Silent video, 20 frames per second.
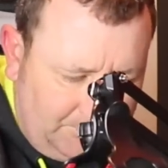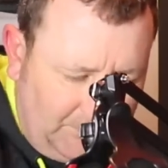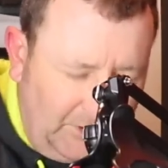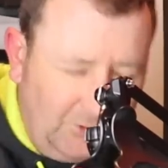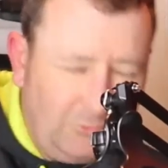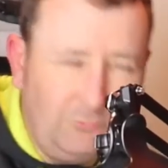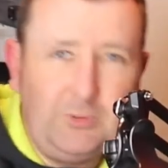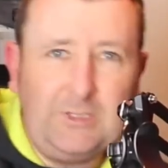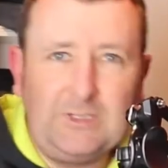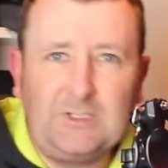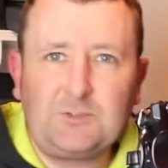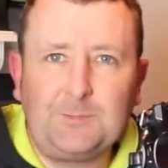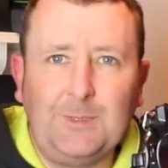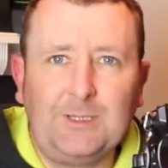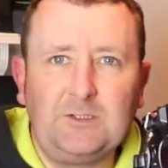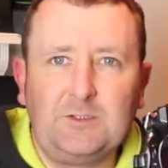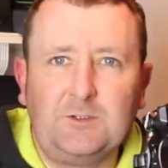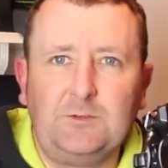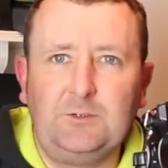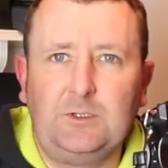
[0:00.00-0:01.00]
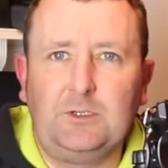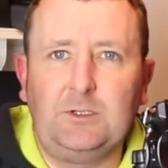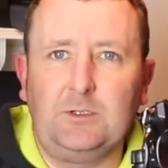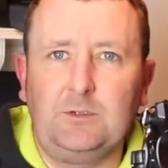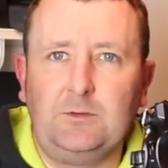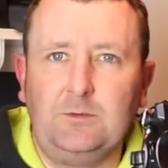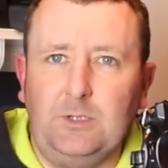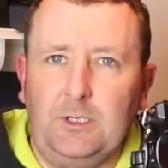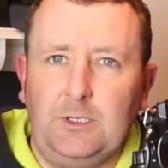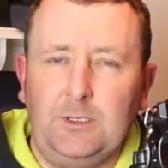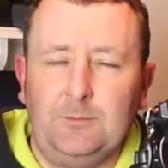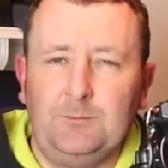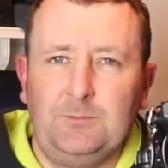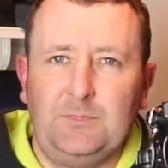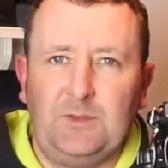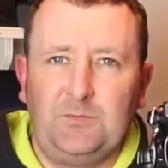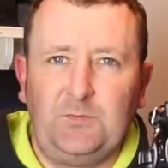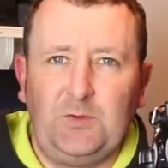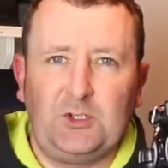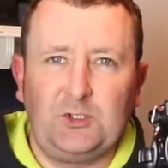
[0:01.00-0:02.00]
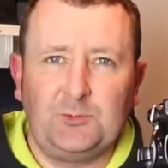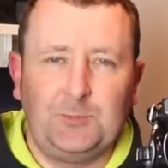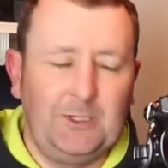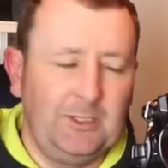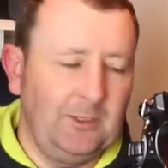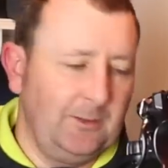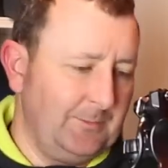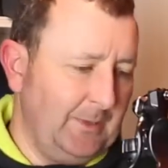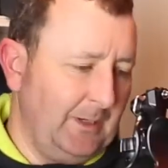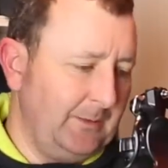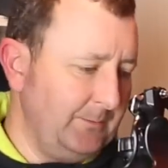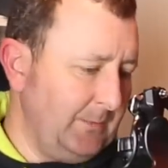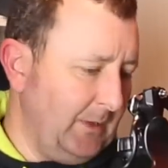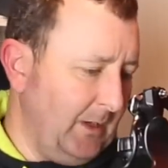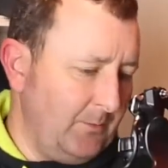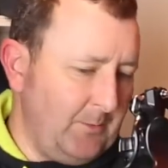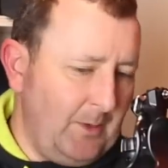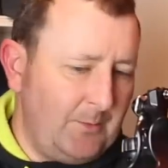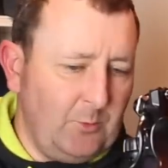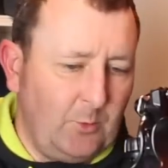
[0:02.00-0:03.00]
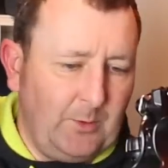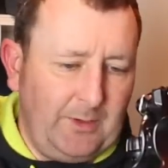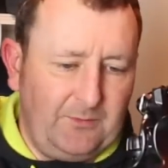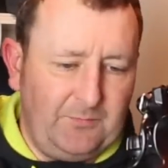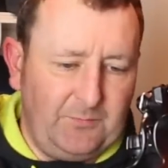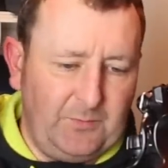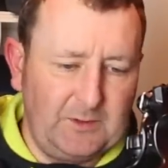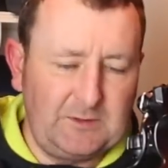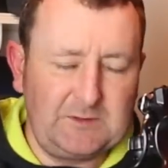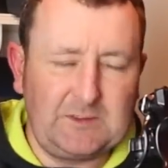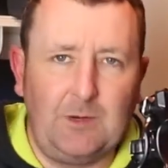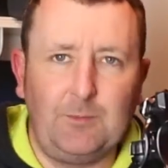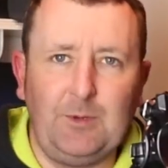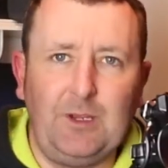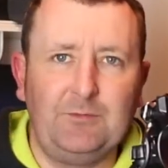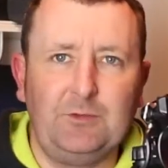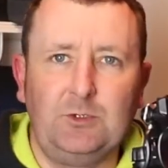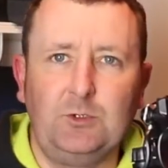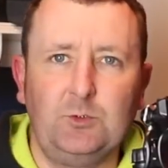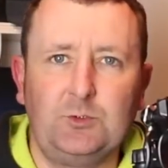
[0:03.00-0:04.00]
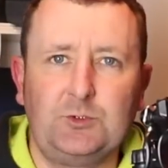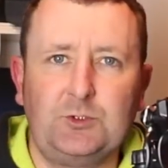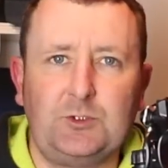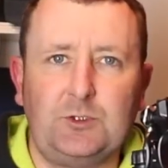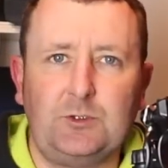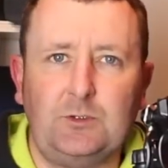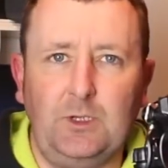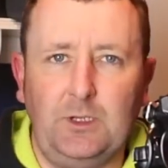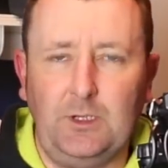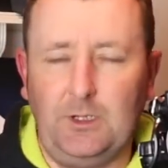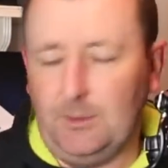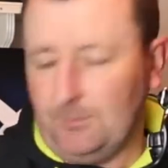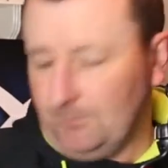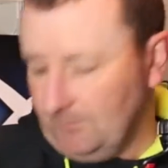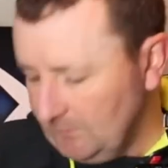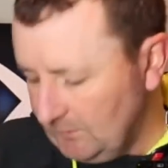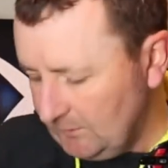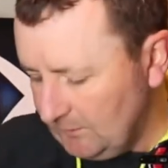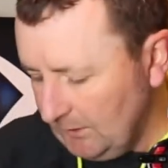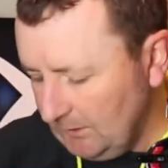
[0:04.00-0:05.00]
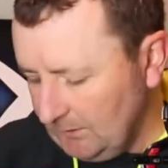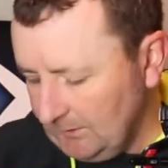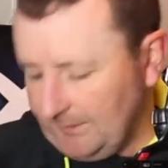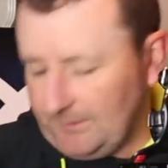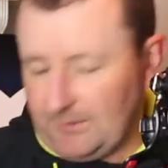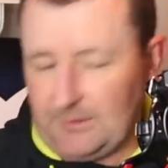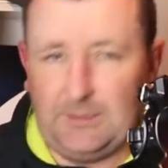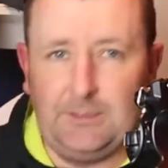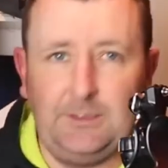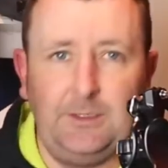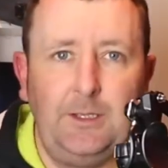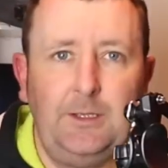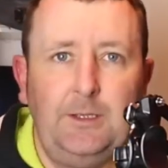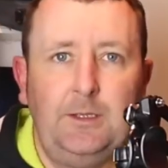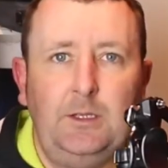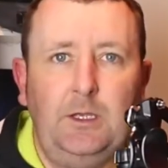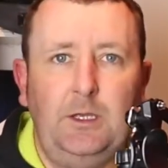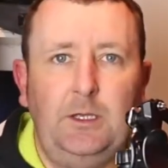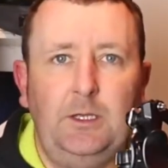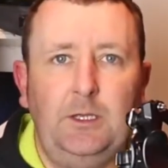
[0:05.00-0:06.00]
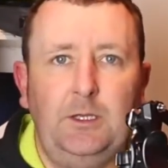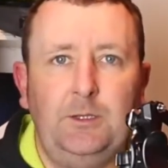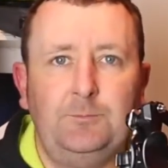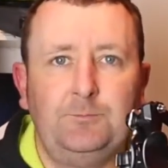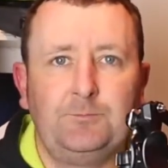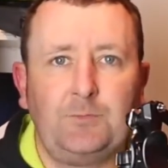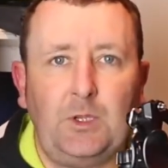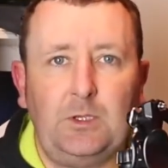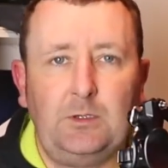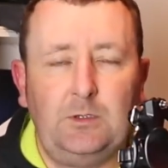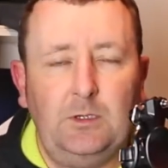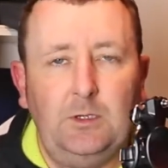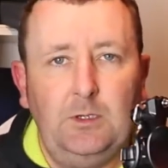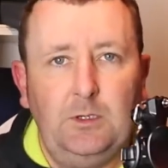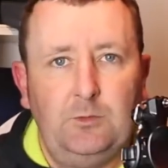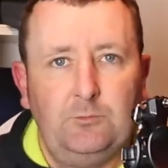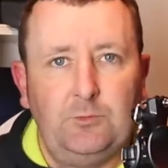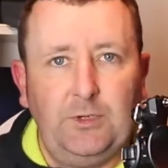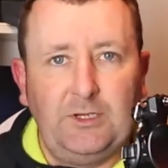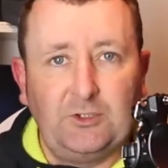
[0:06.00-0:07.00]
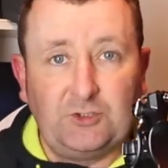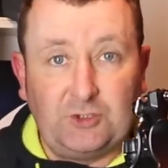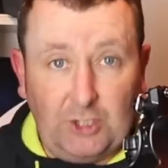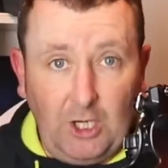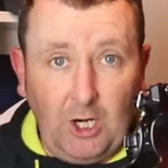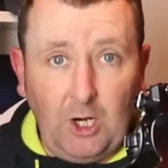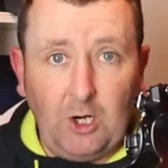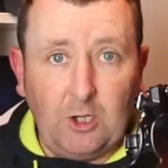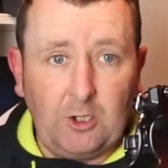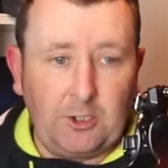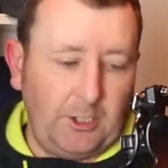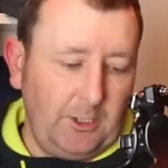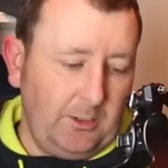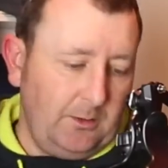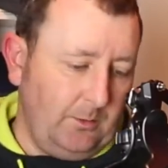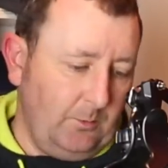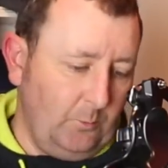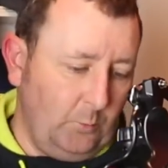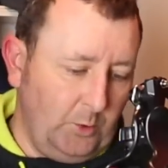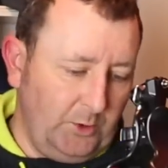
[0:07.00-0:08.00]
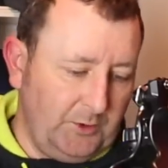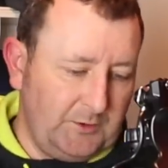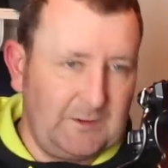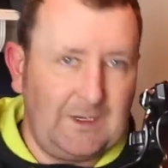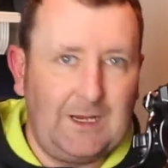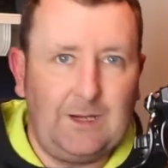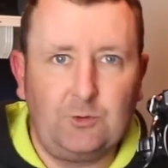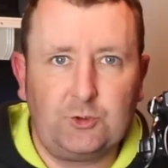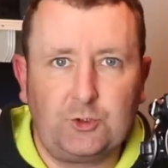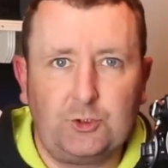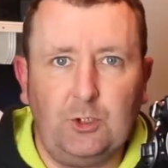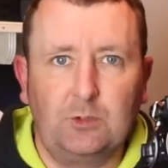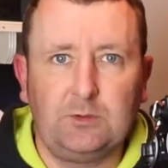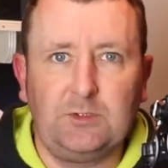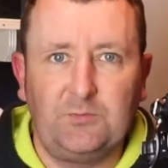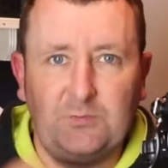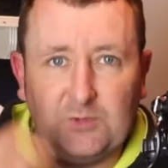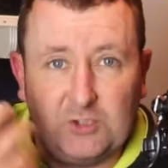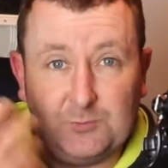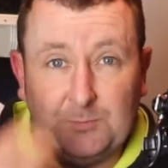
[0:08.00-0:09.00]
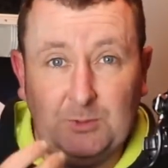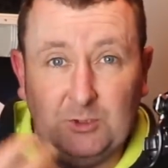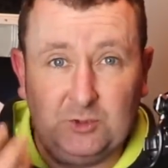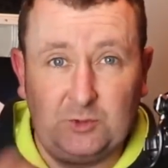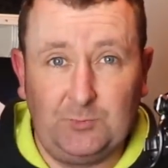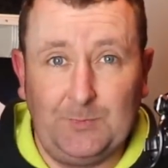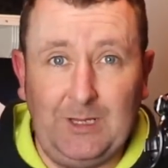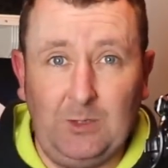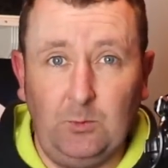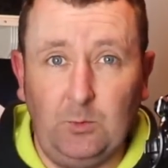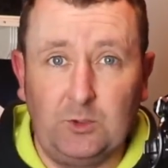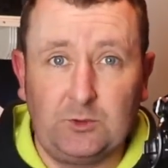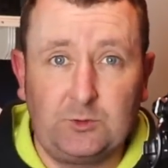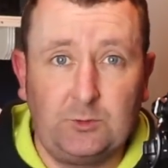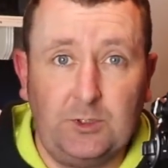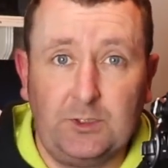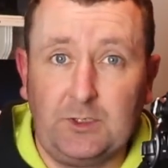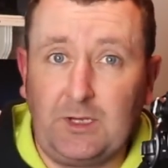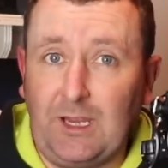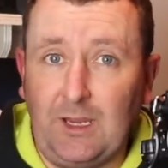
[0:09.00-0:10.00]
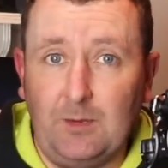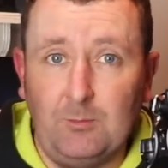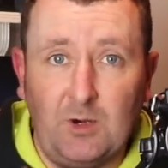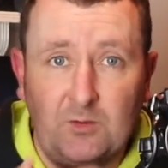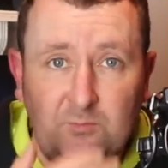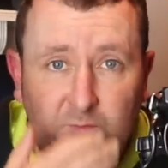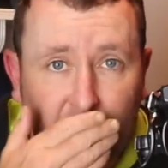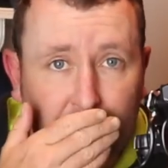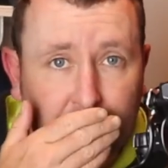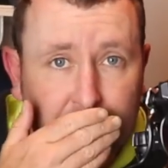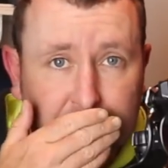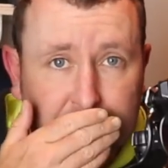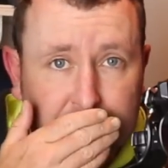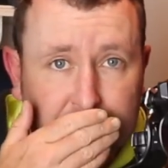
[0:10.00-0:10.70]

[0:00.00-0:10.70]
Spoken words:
You can really smell the fish meal. I remember one of the first time I ever used certainly the Ringerbaits Dark, was how strong the fish meal smell was that came off it.